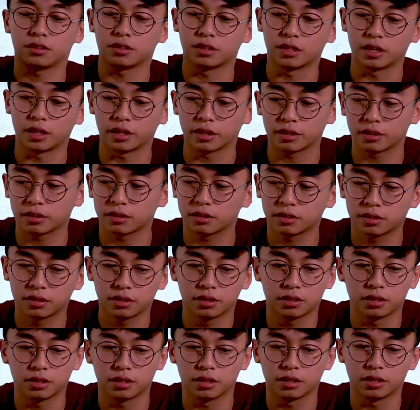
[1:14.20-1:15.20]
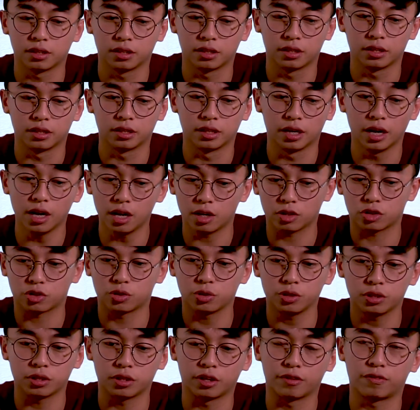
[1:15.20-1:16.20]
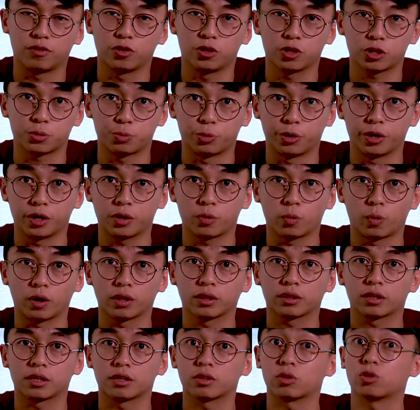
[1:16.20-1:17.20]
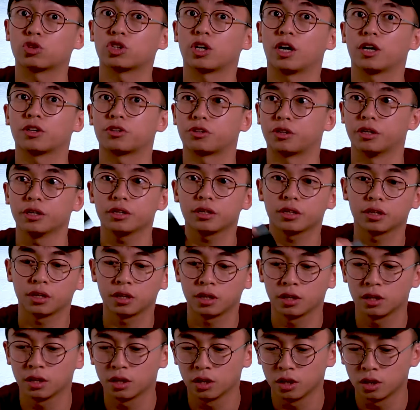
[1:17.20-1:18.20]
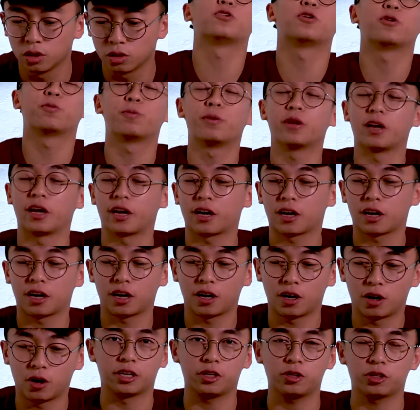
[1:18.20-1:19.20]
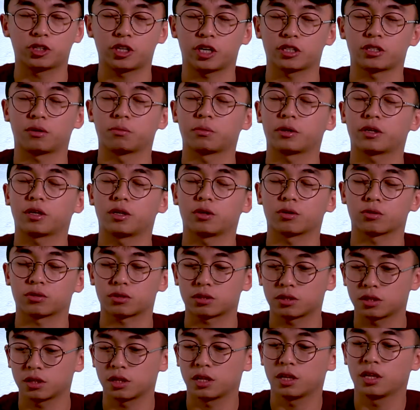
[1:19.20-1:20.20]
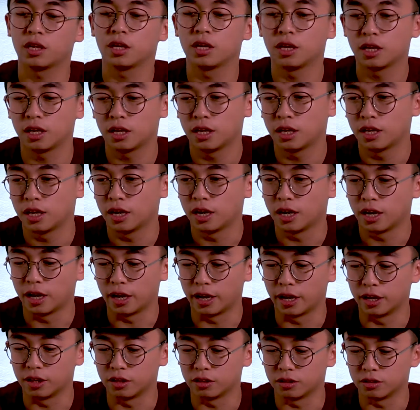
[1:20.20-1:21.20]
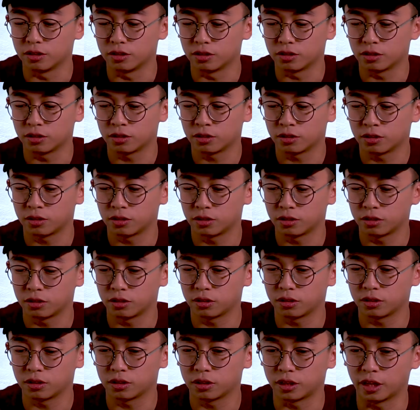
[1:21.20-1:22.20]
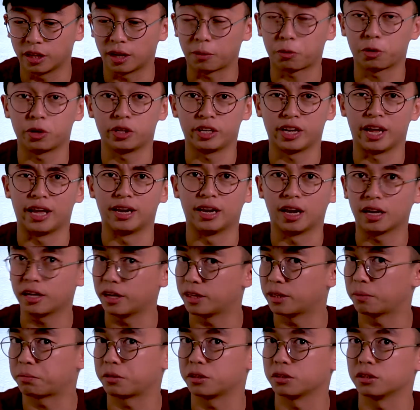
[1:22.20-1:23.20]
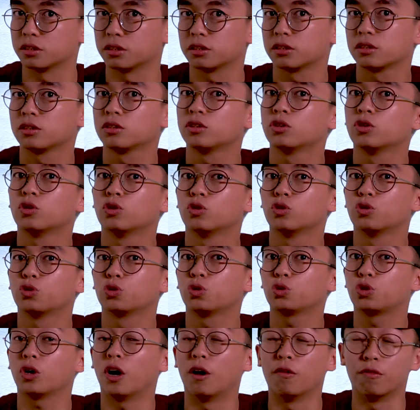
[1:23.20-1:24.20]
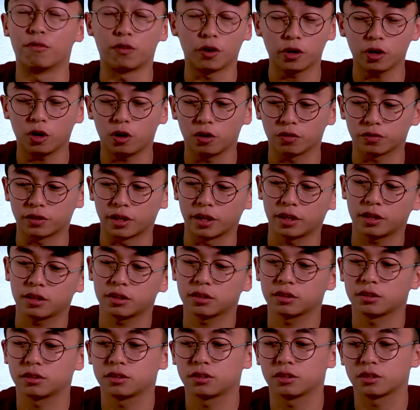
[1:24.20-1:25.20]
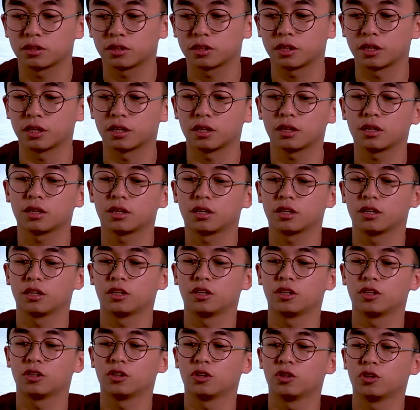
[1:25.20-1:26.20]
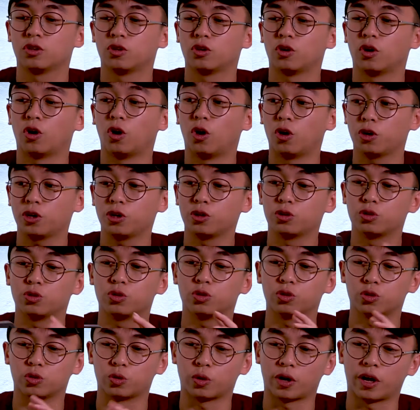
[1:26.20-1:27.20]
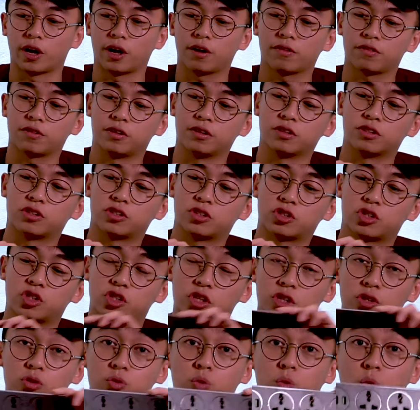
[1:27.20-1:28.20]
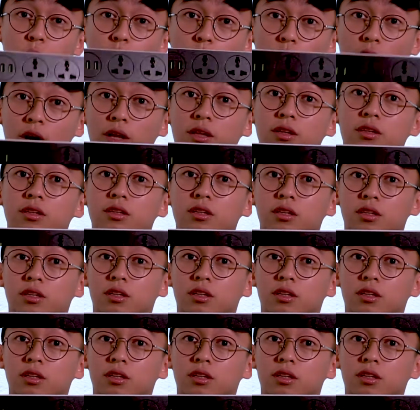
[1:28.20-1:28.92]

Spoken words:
Like, yeah, sure, if you just bring one thing to charge, right, you'll be like, I need to charge something else, and then I'm gonna need another adapter. So to avoid all of that, okay, all you need to have is just one